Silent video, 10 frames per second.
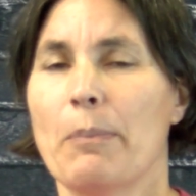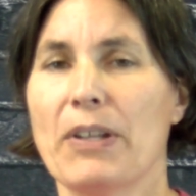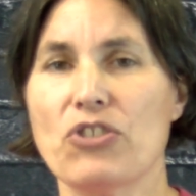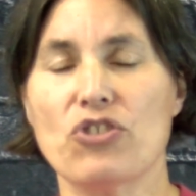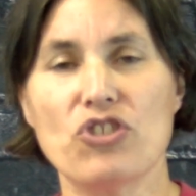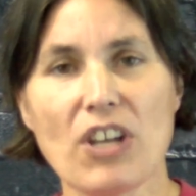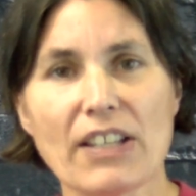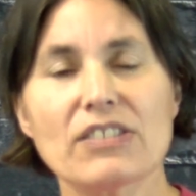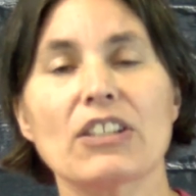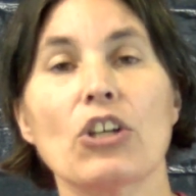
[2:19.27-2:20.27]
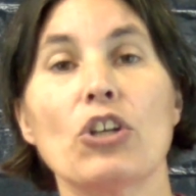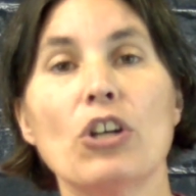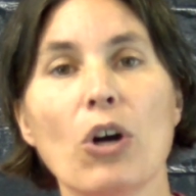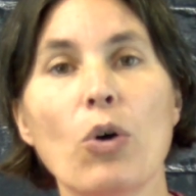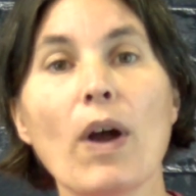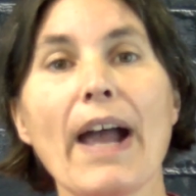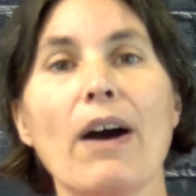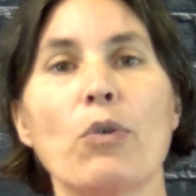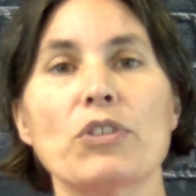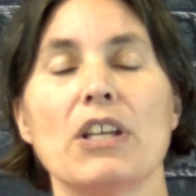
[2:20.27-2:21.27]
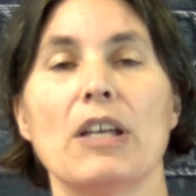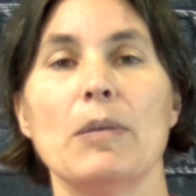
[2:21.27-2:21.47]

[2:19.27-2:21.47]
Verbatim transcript: but just go out.